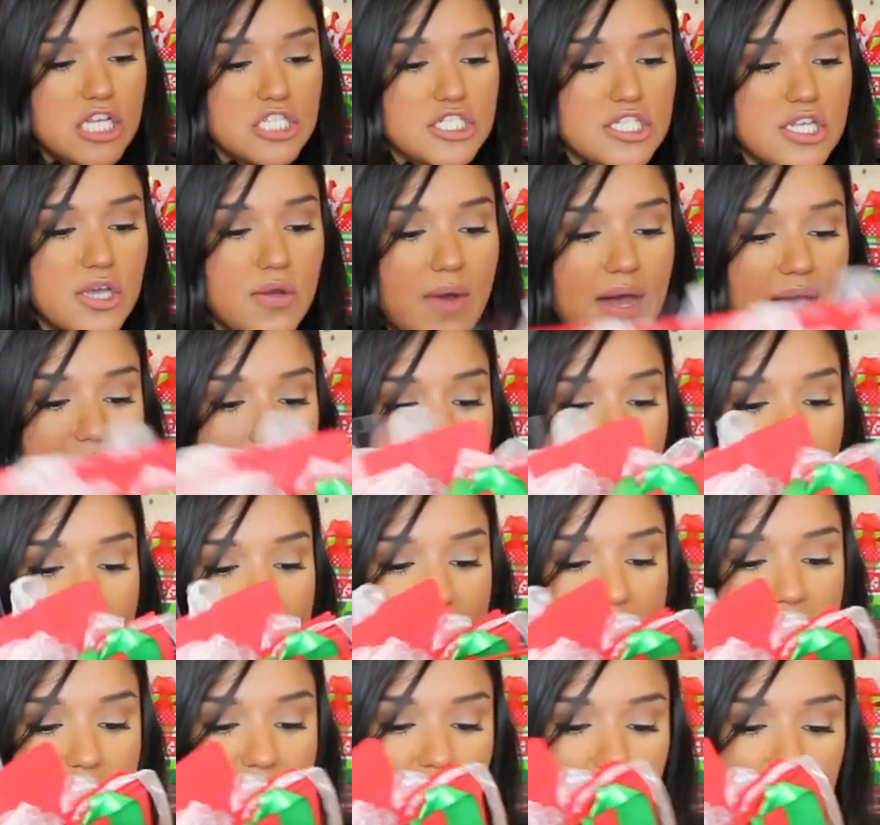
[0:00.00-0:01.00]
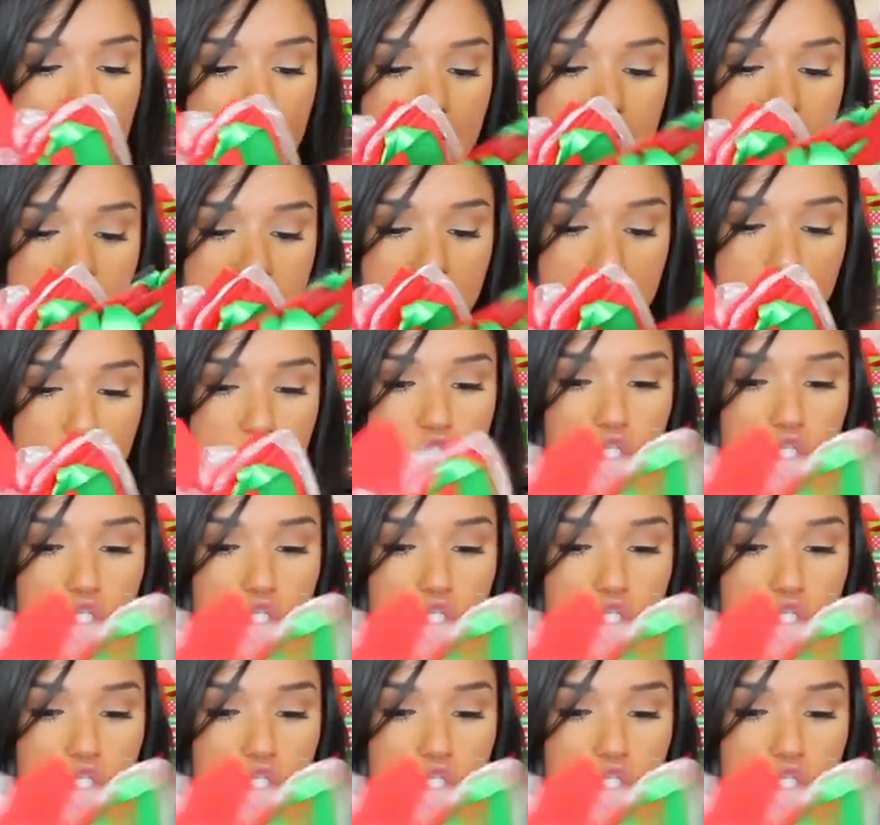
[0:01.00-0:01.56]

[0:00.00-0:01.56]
So I picked up